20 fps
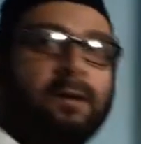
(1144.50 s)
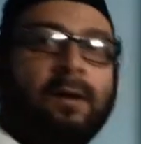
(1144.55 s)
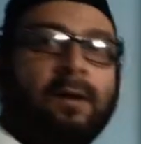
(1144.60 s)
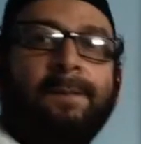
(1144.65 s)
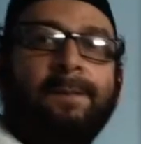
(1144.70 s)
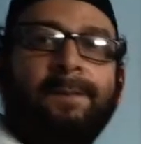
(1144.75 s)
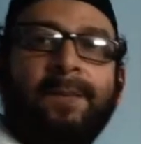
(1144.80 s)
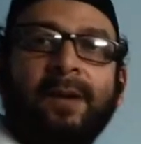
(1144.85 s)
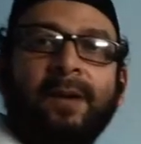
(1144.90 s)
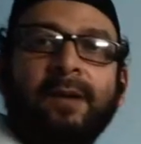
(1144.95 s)

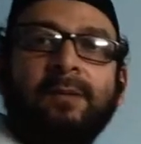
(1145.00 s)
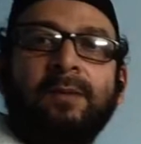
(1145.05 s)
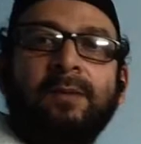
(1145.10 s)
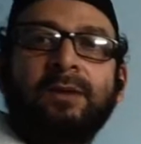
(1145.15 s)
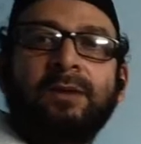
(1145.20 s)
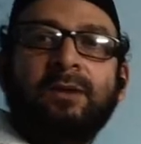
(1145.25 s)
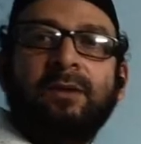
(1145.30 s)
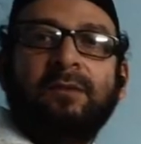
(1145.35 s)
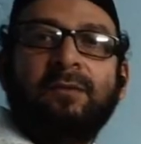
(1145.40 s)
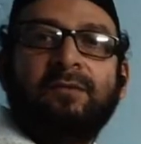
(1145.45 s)
Compare
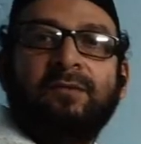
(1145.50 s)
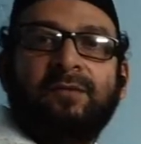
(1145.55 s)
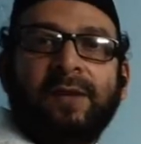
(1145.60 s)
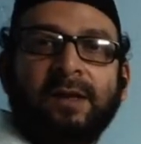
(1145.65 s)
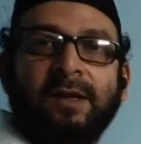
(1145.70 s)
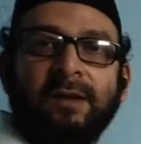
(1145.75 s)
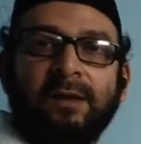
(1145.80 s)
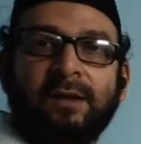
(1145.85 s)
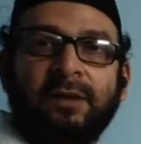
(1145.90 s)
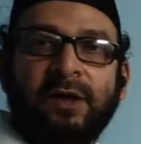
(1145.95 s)
this, you have to
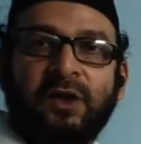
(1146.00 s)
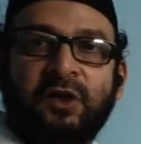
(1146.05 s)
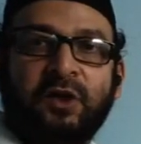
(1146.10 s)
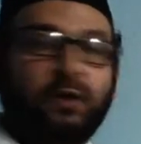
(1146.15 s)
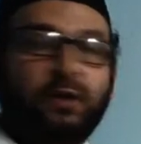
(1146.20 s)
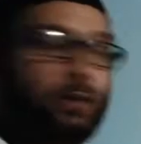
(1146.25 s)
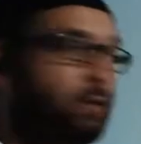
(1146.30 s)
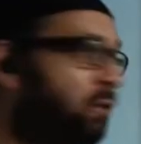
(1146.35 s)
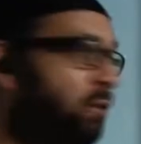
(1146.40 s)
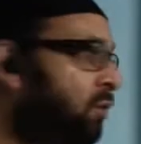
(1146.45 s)
find the
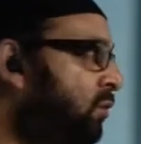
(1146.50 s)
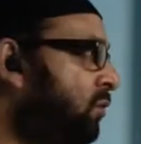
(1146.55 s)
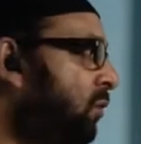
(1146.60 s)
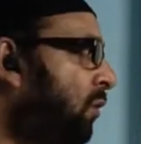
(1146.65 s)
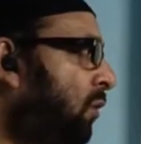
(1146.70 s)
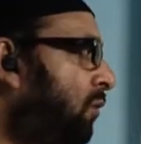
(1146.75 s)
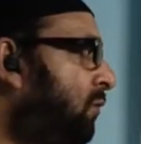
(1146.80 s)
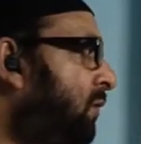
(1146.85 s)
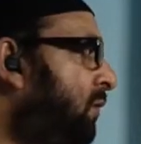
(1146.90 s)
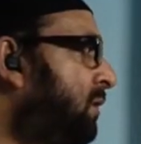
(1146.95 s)
ratio
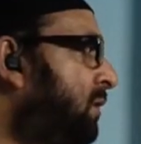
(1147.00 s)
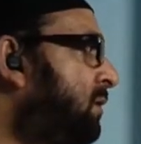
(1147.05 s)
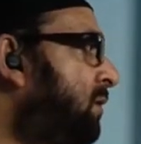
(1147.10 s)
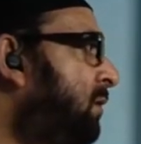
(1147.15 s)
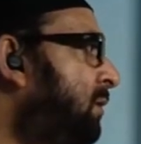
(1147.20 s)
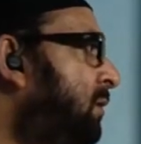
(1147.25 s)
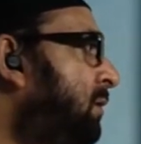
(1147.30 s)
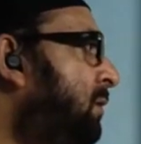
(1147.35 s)
always.